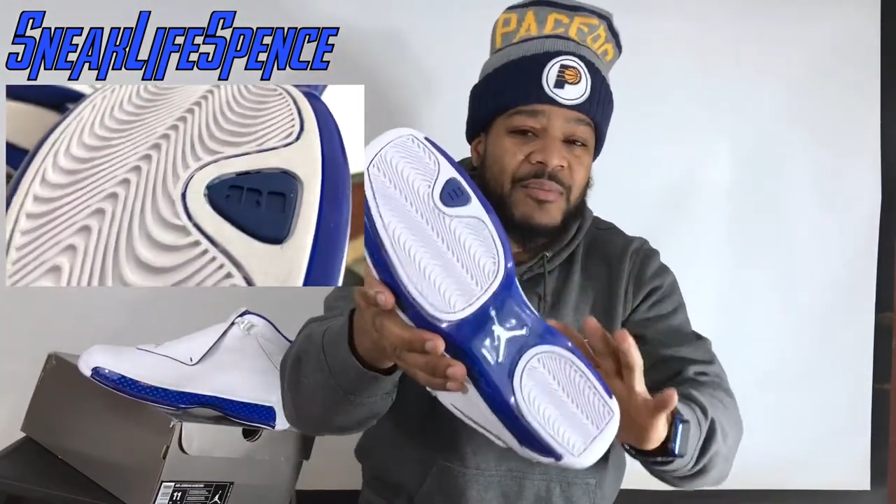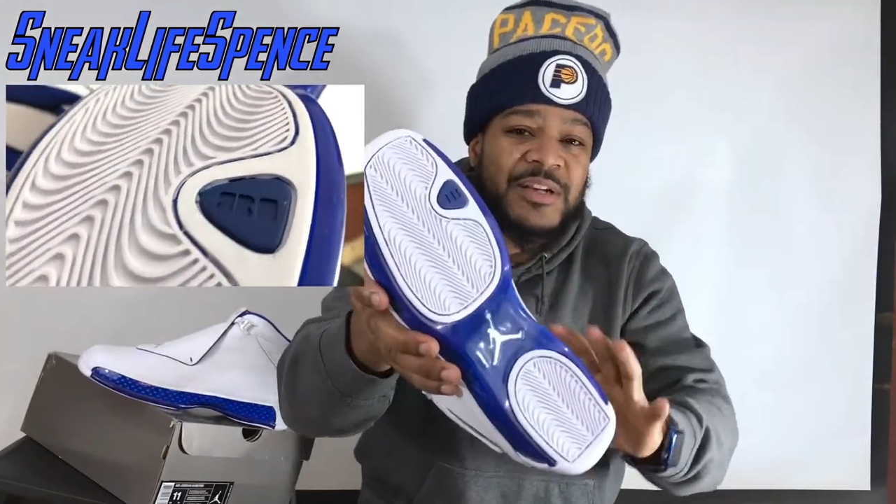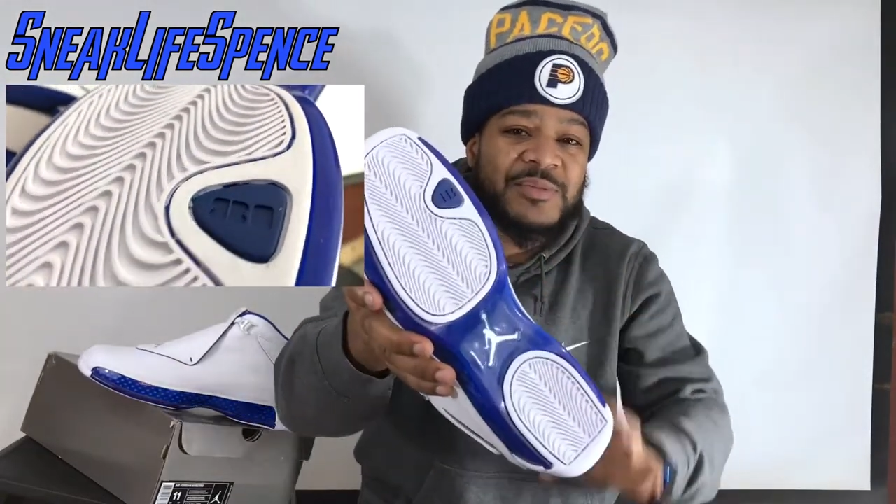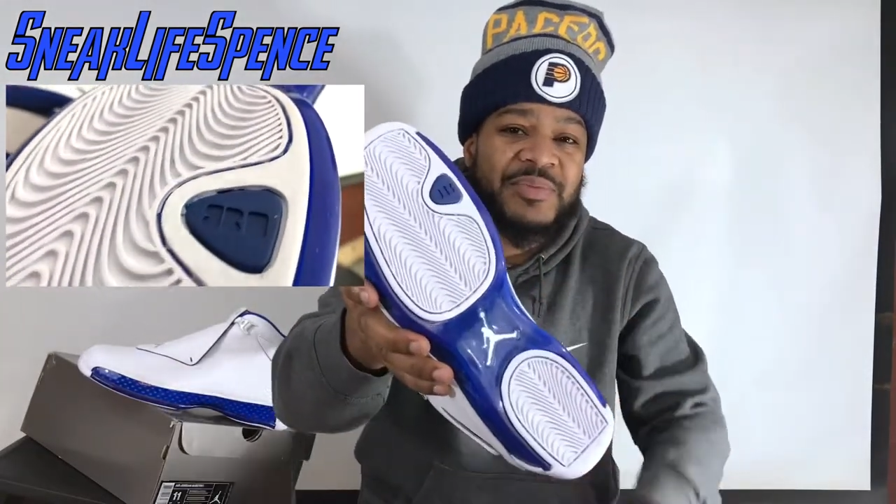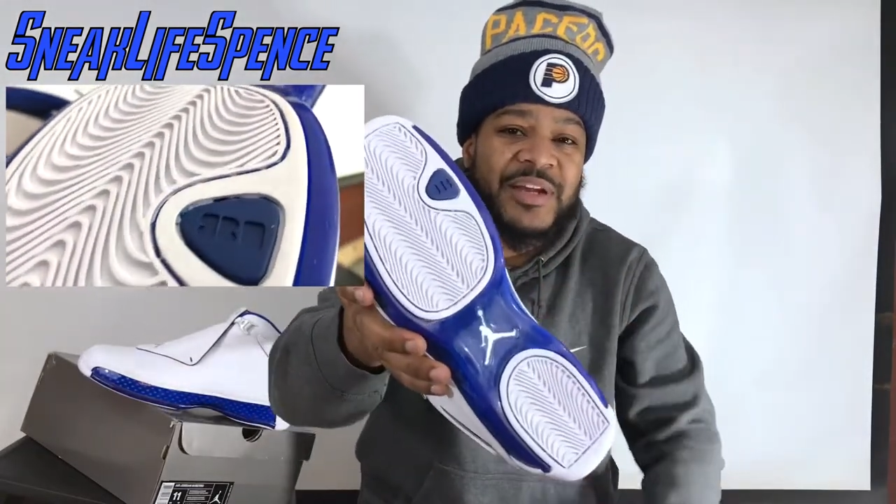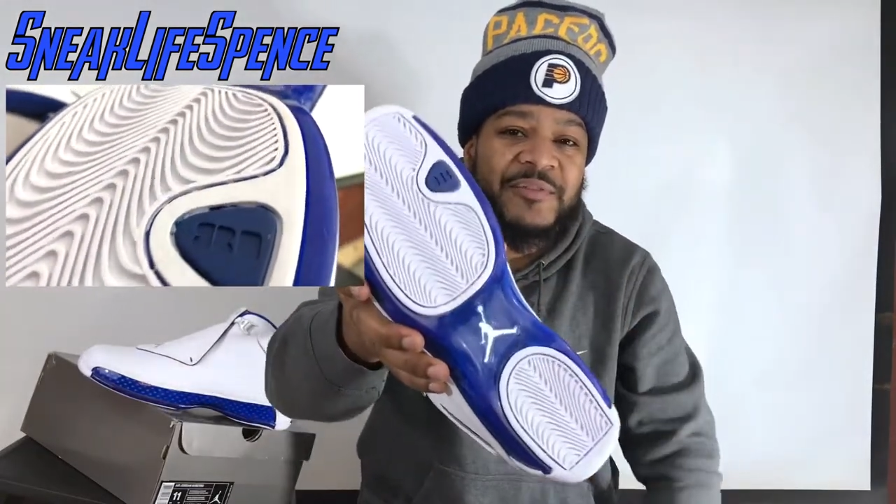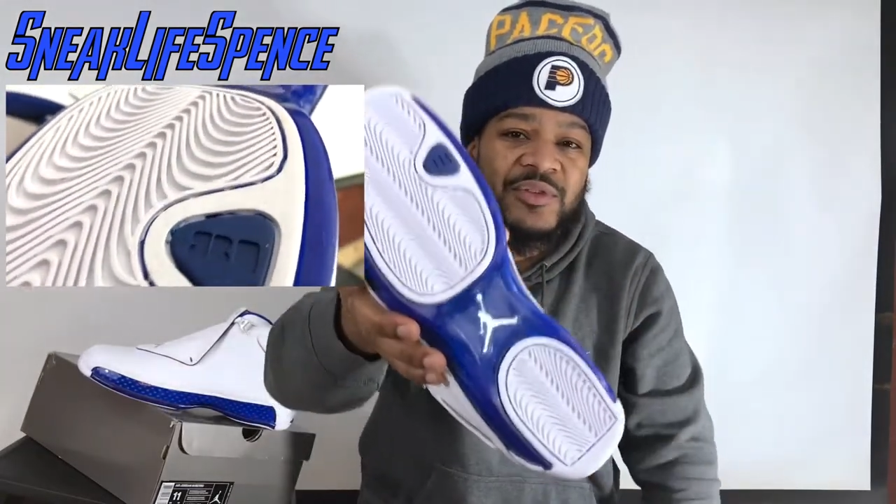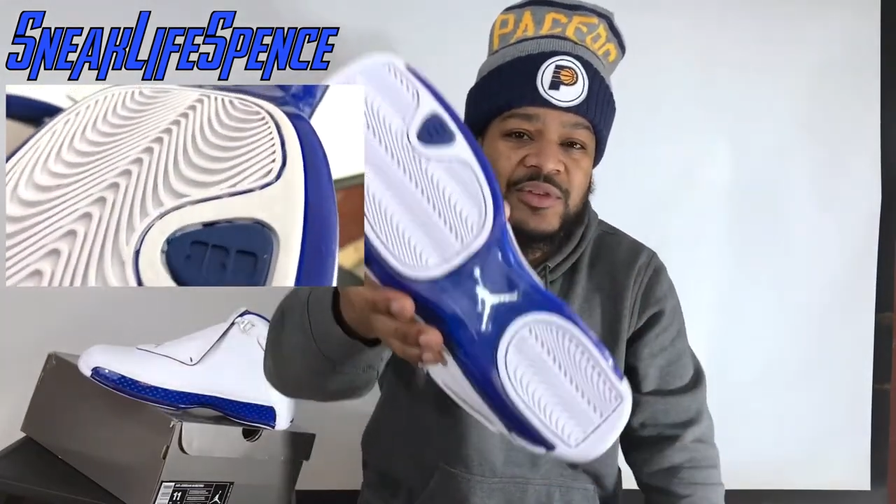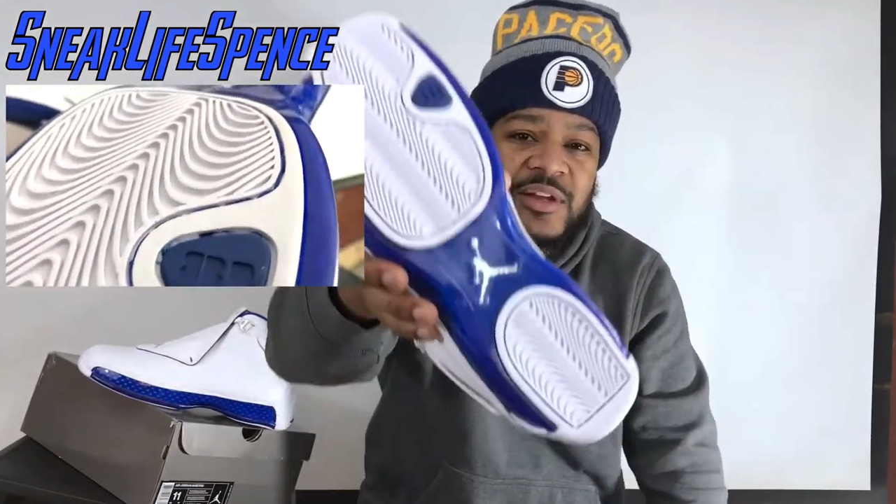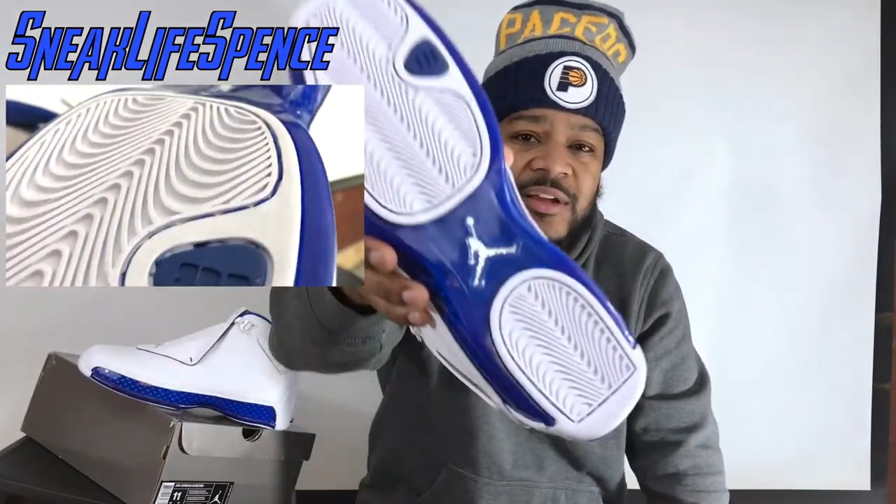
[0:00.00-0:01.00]
much, but if
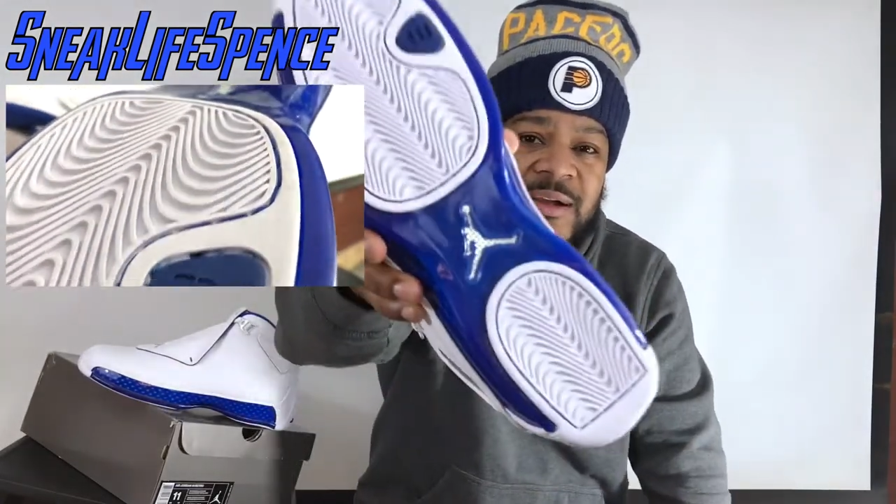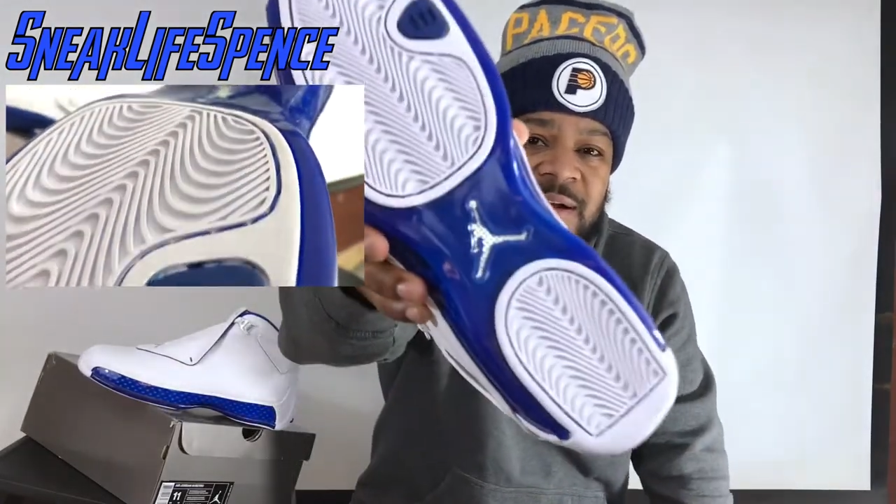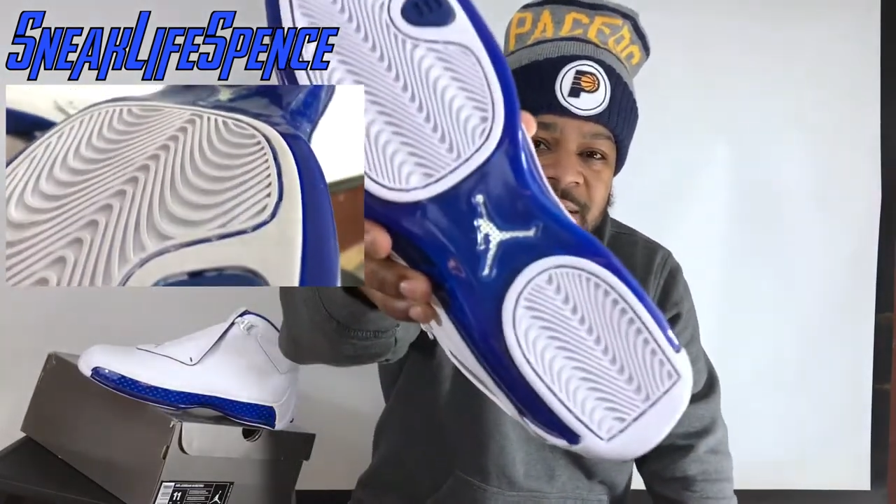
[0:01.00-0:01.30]
you look,